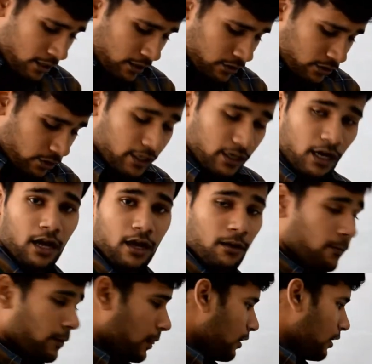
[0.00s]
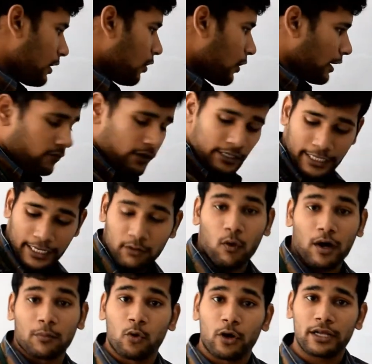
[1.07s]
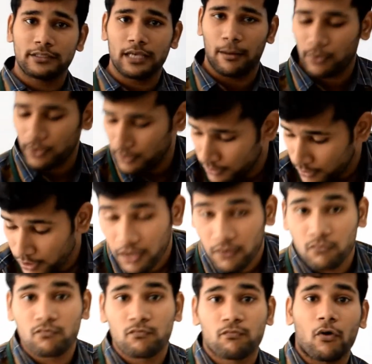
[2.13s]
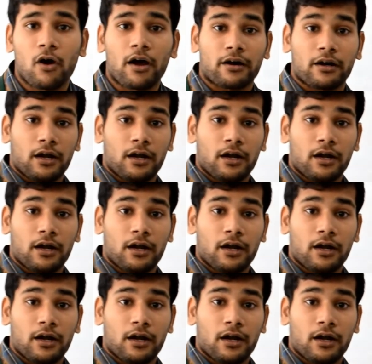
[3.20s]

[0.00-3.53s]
So in okay, we'll take one more example for